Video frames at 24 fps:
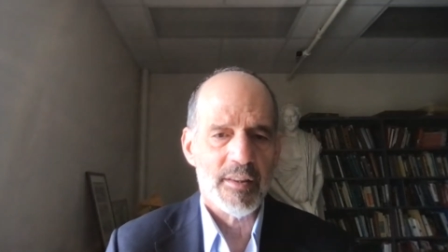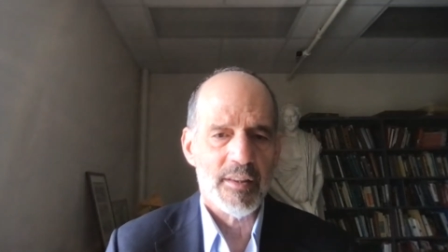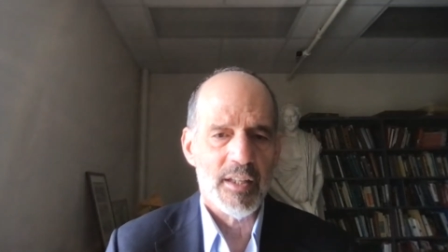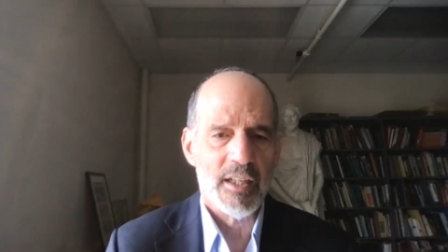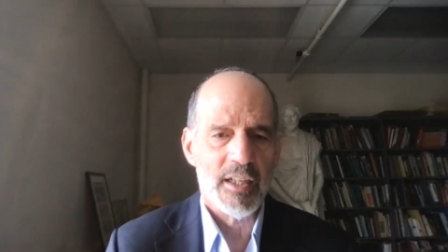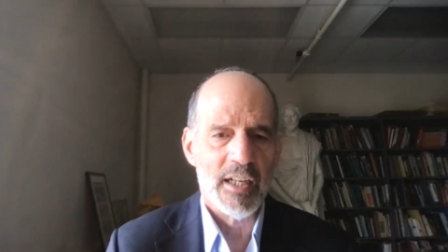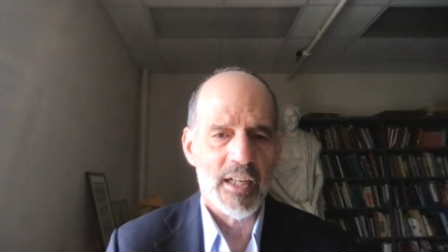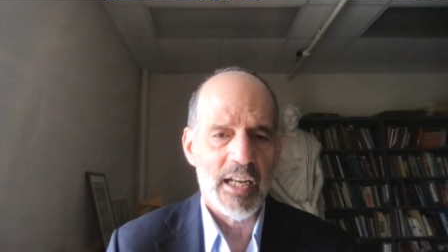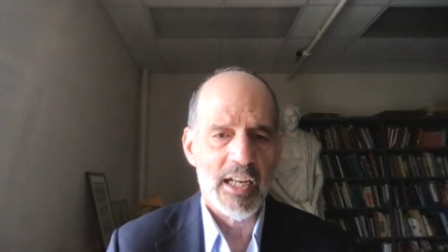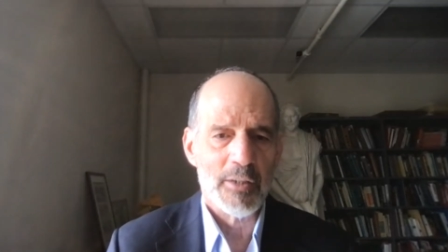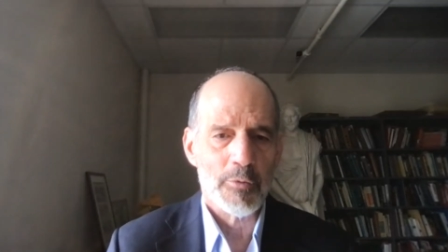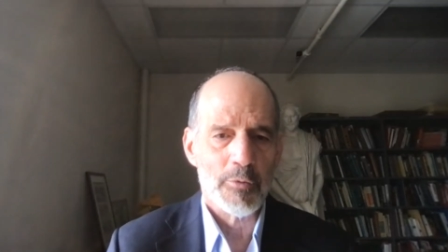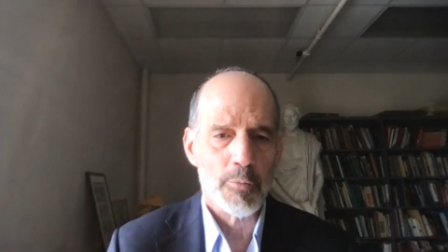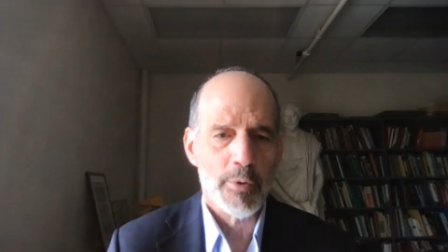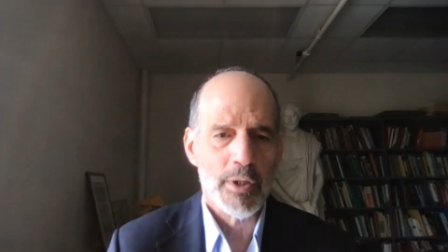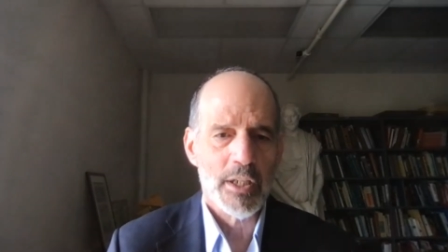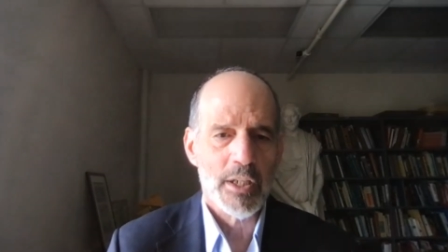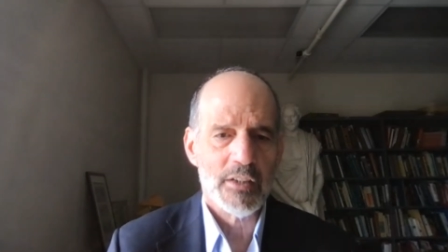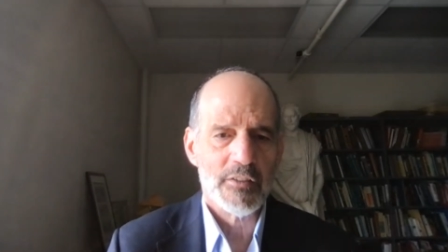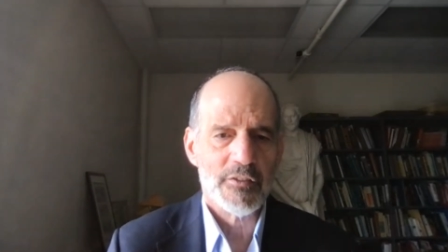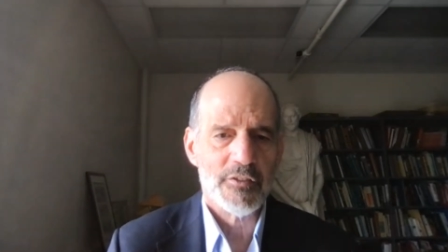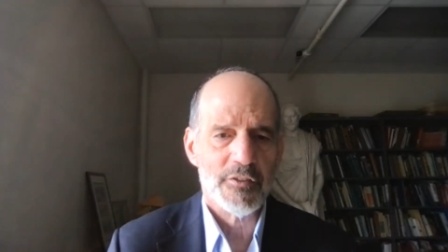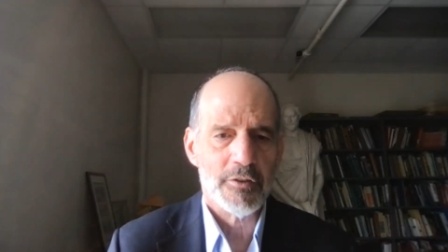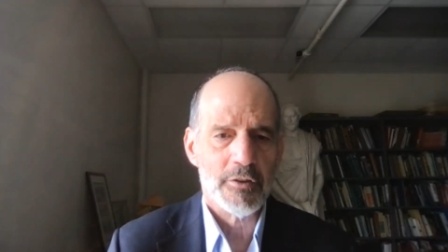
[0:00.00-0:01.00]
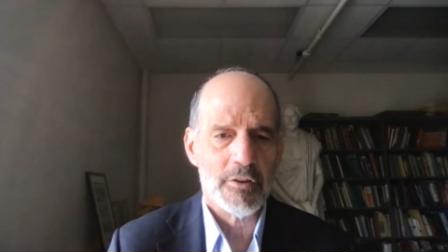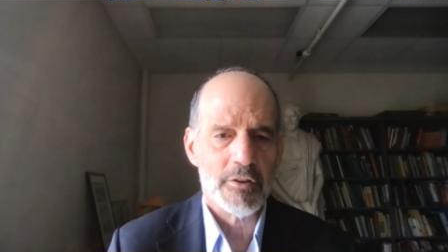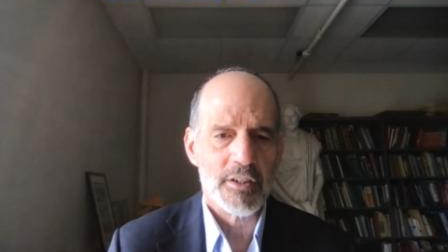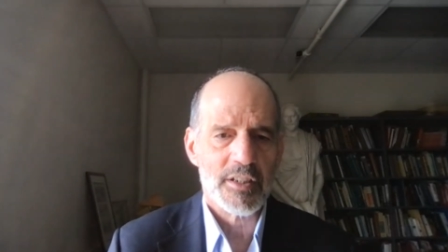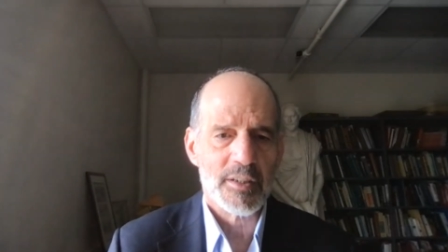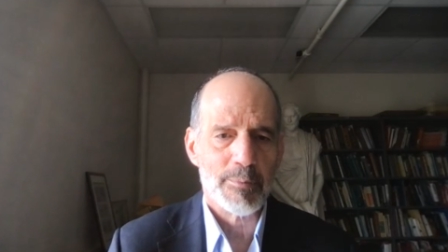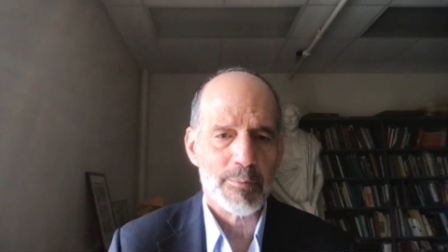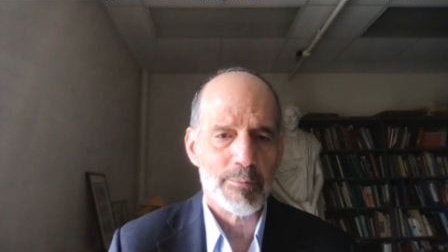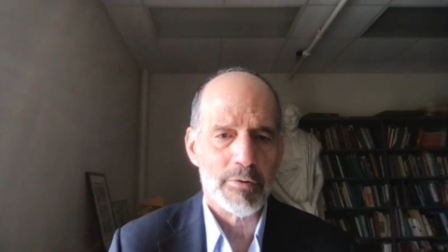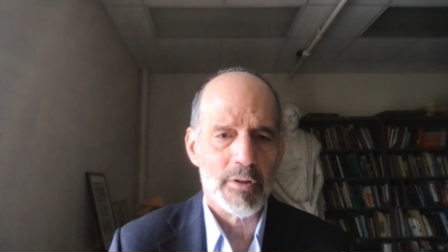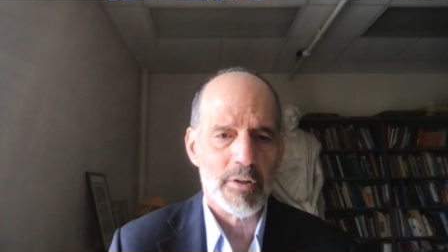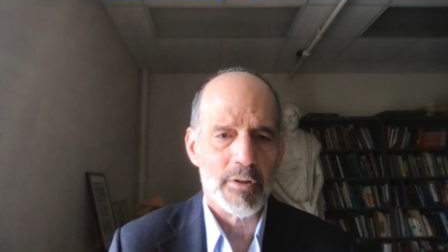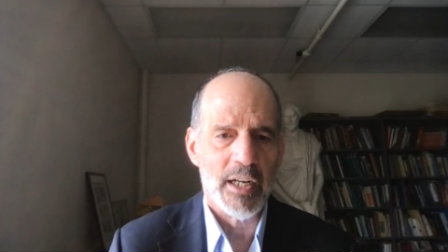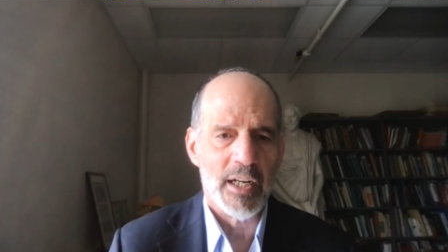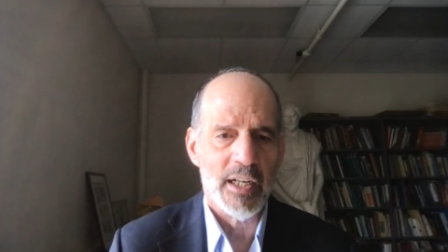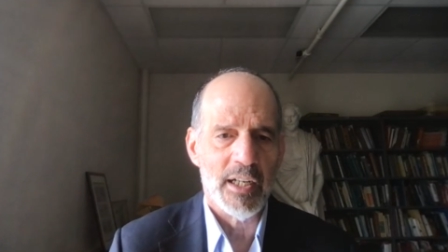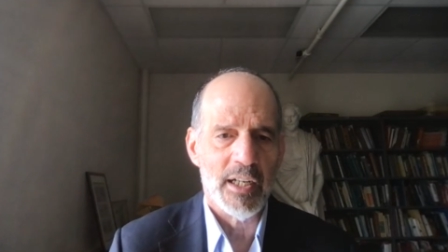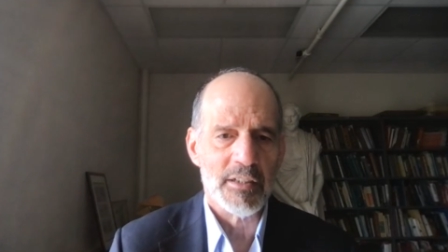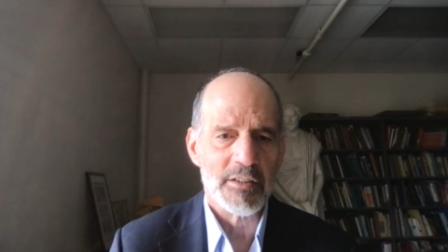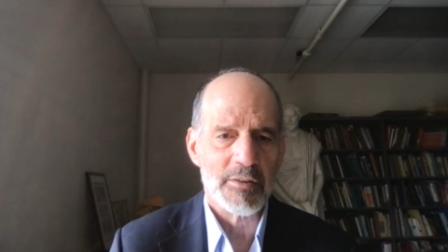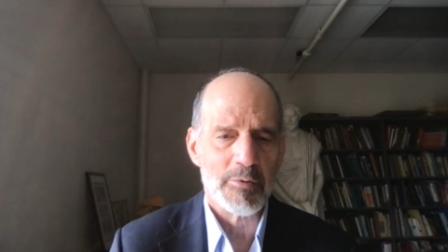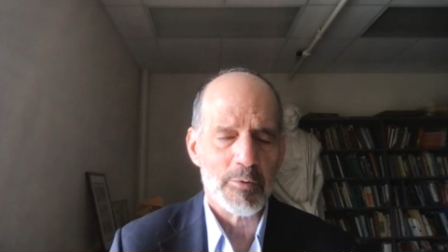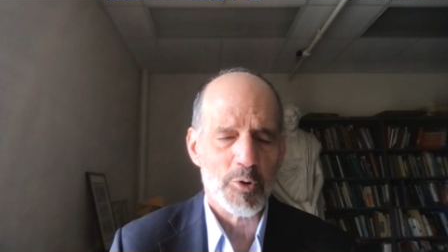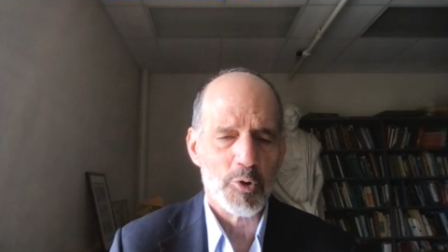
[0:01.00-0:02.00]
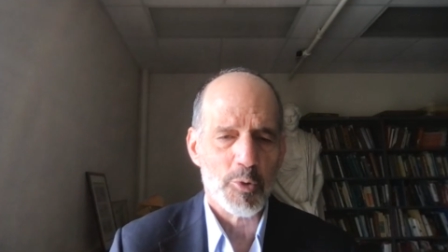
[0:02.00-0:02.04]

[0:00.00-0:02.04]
They had reinforced prows,